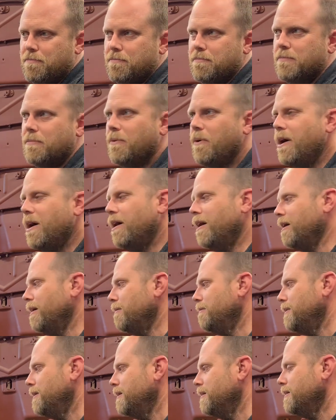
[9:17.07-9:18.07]
Well, I
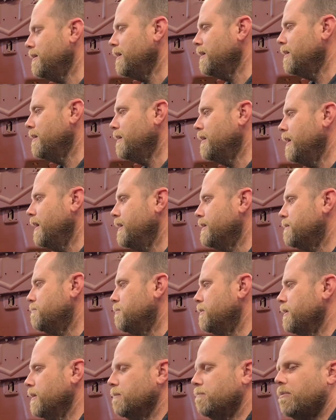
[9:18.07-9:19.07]
mean, at the end of the day, it's a
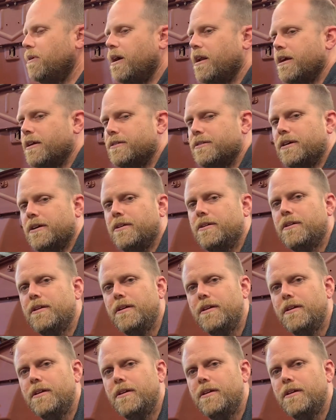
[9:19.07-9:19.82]
pretty good product still.